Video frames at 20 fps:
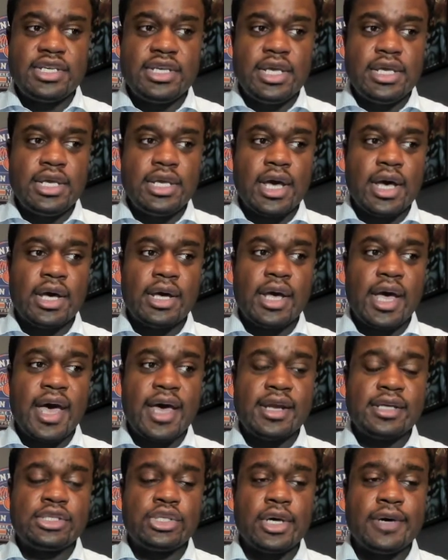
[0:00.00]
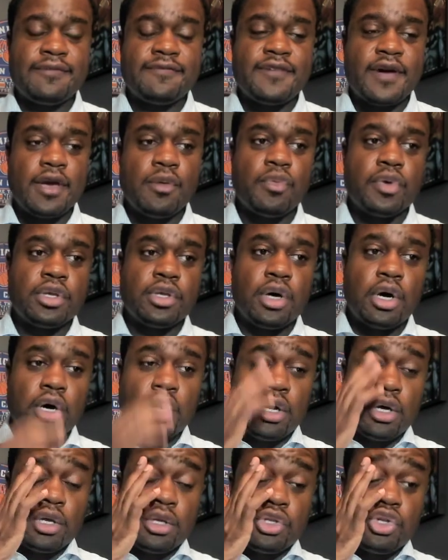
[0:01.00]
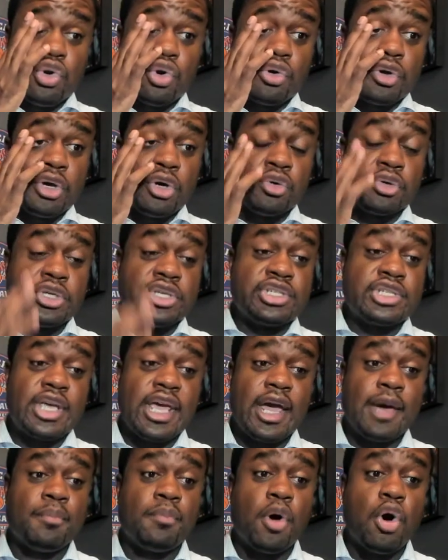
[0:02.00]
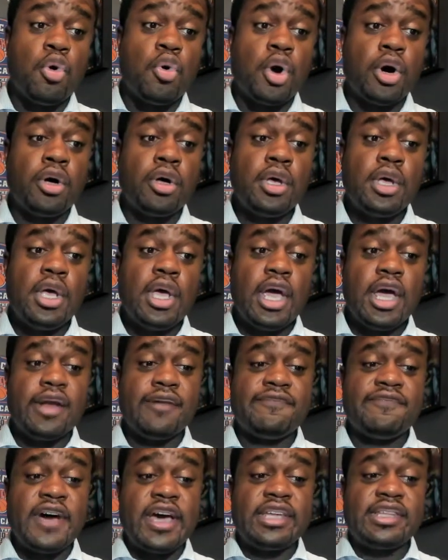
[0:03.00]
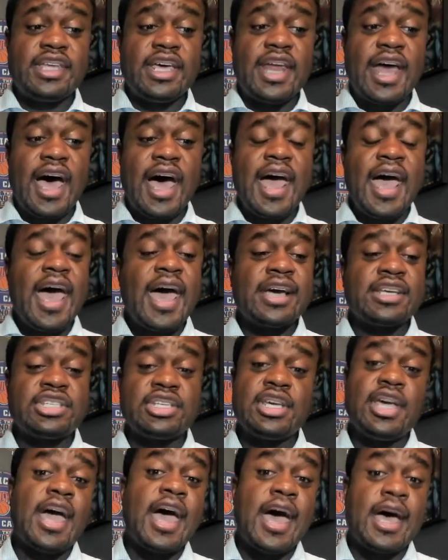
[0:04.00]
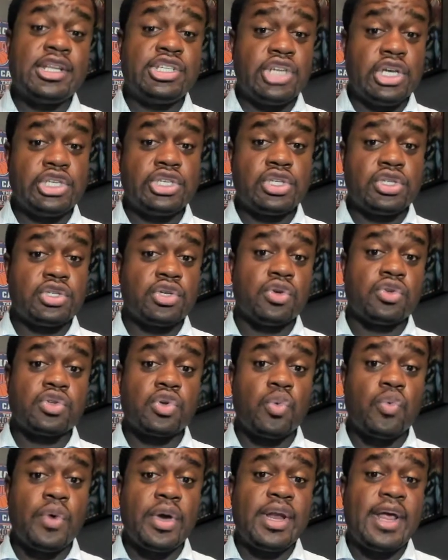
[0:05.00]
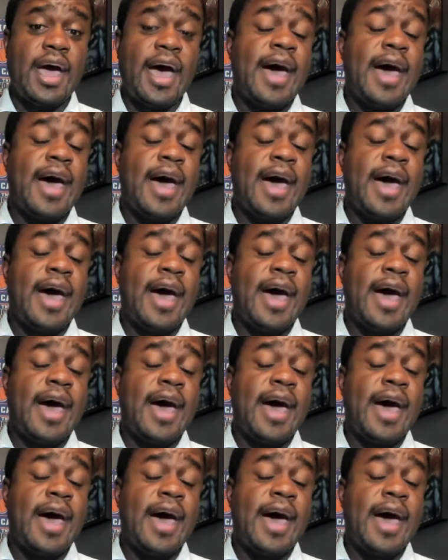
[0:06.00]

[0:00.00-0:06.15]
He uh, had a tough fight with uh, Yuriorkis Gamboa in a fight that I actually had Jason Sosa winning.